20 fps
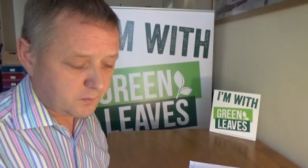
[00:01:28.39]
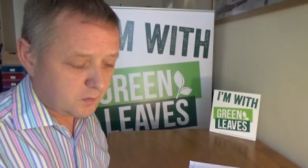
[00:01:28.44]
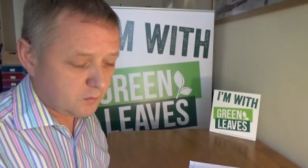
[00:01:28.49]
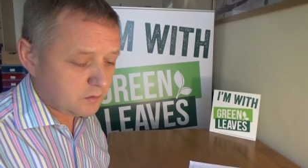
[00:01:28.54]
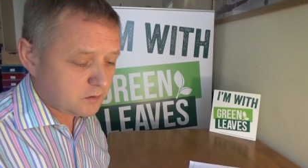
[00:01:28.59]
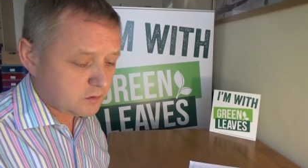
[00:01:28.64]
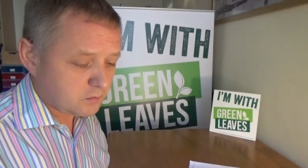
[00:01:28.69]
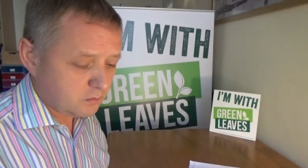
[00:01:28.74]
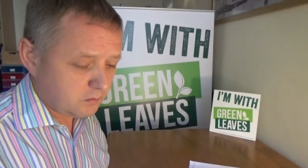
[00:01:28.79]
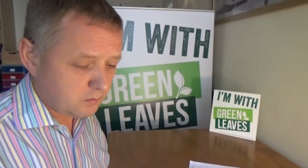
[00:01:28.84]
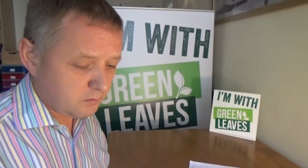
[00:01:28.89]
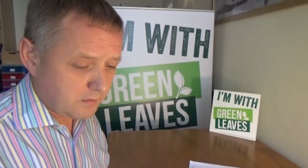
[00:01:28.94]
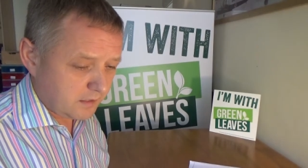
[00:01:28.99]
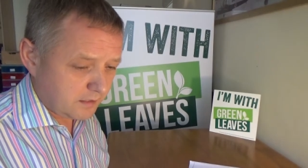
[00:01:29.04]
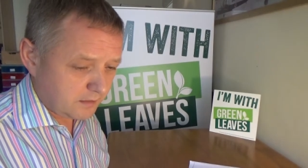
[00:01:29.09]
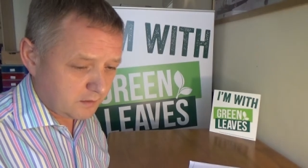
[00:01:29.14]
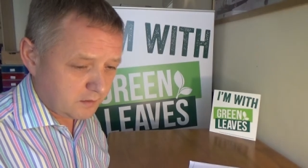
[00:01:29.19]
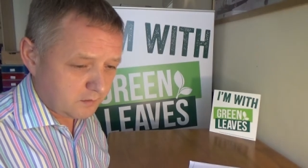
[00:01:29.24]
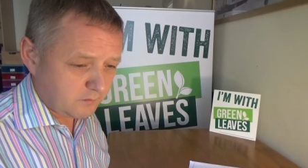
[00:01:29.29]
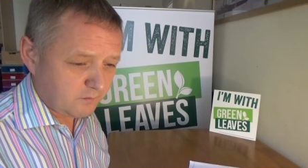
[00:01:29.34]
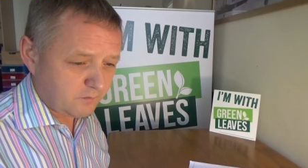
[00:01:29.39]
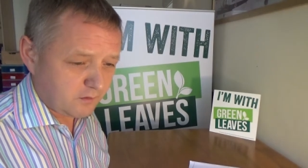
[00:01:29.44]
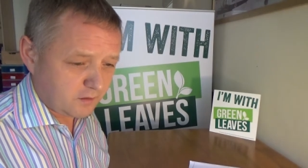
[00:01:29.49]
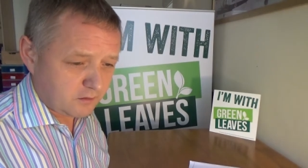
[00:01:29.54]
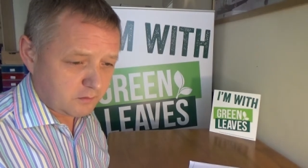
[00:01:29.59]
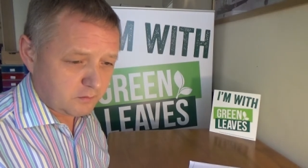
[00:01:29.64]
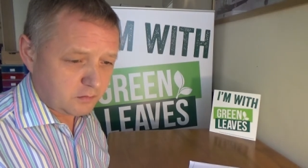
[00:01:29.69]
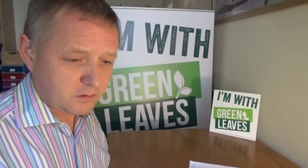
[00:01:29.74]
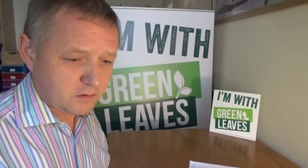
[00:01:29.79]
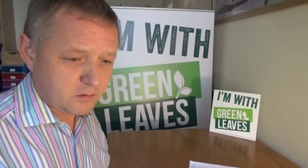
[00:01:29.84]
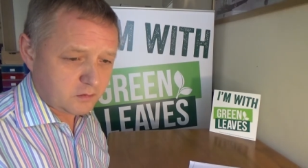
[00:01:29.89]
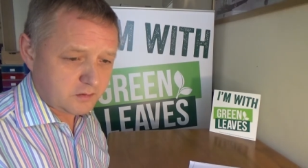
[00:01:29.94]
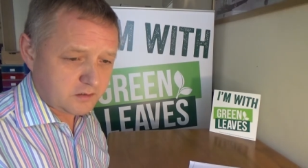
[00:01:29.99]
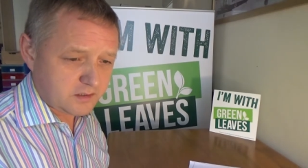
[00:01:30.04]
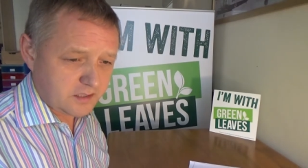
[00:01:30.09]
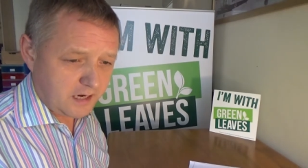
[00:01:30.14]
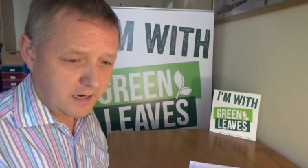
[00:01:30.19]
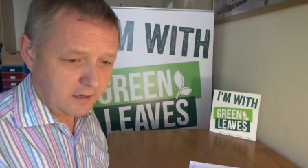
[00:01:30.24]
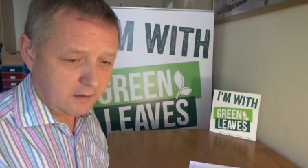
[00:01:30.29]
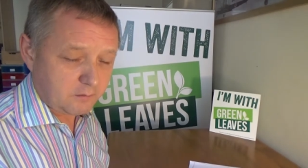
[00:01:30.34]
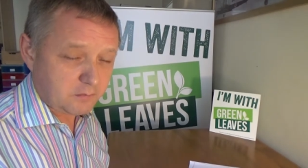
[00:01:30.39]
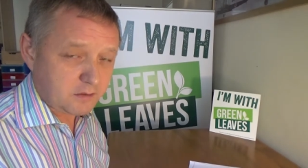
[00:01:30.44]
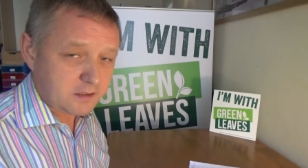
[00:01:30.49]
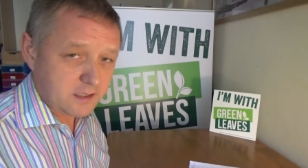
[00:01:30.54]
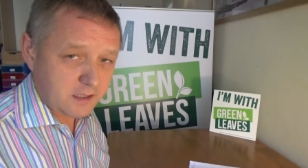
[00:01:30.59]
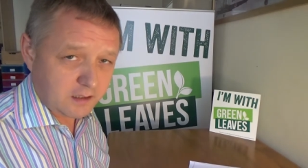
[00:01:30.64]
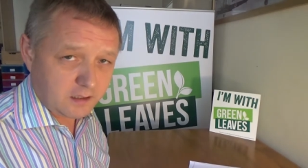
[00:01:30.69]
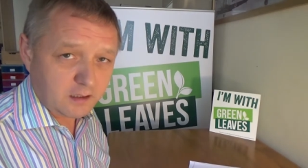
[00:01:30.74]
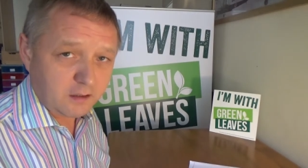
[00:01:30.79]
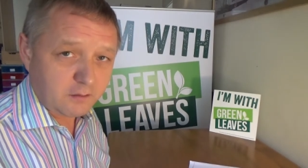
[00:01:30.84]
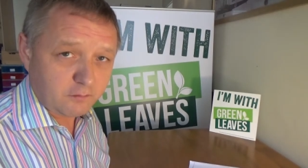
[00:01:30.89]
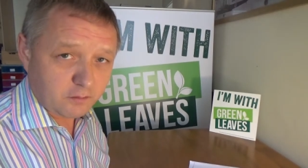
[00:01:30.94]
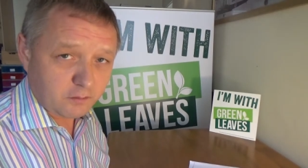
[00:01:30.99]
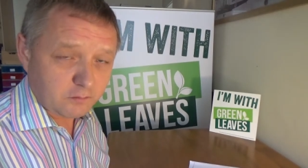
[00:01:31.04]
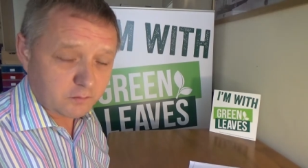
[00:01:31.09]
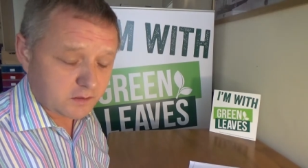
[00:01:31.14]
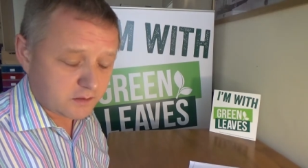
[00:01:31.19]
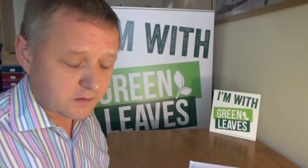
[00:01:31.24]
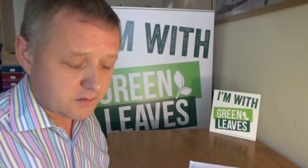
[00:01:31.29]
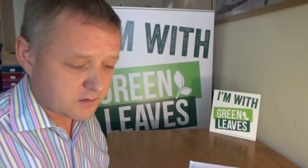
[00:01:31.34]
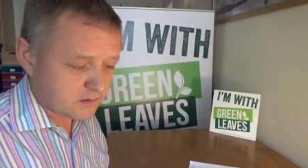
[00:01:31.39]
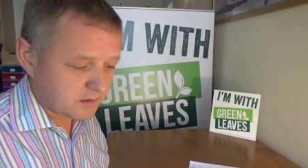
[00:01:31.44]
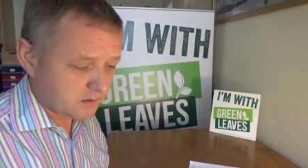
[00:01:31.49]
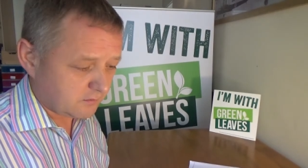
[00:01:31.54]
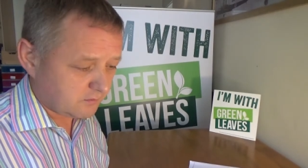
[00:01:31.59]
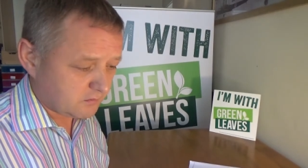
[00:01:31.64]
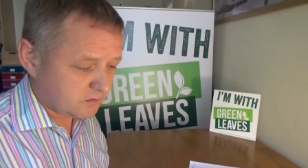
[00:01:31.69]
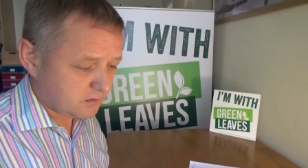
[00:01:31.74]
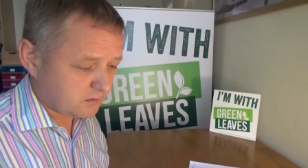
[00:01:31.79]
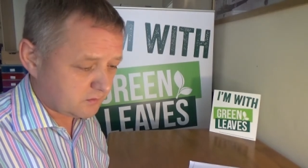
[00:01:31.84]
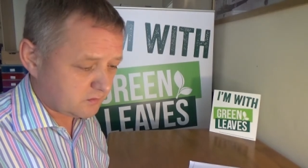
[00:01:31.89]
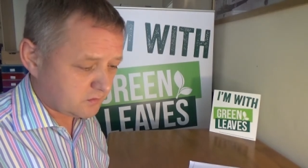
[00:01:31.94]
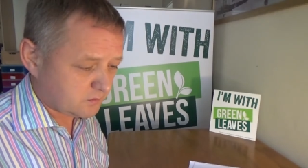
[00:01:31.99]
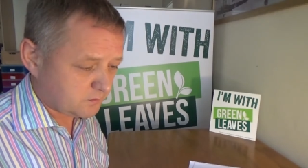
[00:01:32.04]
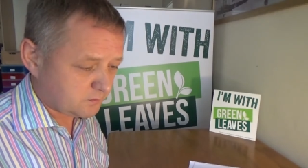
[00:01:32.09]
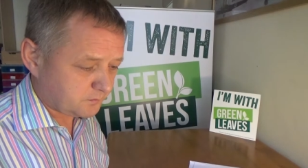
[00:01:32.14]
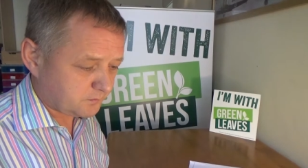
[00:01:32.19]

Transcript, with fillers: which will make them vulnerable to attack, particularly from the Conservatives.